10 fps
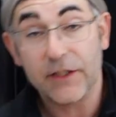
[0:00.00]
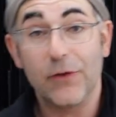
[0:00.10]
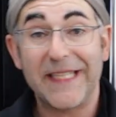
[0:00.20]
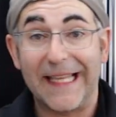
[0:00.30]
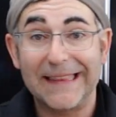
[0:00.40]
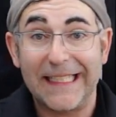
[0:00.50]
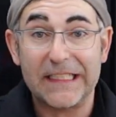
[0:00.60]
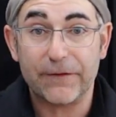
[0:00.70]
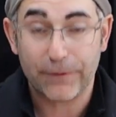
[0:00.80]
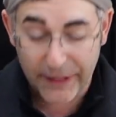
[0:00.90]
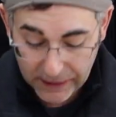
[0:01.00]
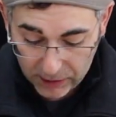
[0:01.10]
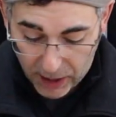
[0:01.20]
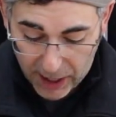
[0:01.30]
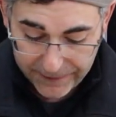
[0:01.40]
Use a lint-free
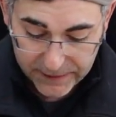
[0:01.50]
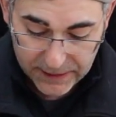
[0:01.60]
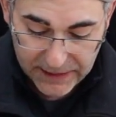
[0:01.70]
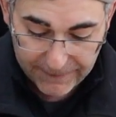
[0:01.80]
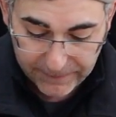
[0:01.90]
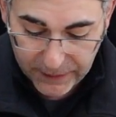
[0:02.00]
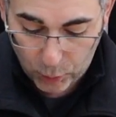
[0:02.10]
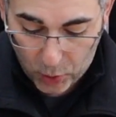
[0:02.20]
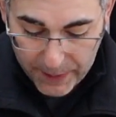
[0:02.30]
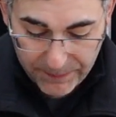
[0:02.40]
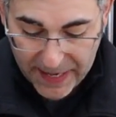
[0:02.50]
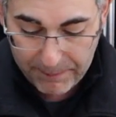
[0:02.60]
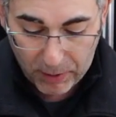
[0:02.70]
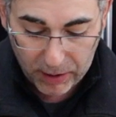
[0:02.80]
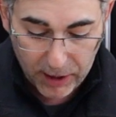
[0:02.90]
cloth to definitely wipe
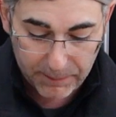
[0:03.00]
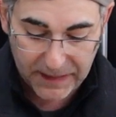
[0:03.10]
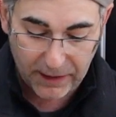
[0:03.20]
that part up,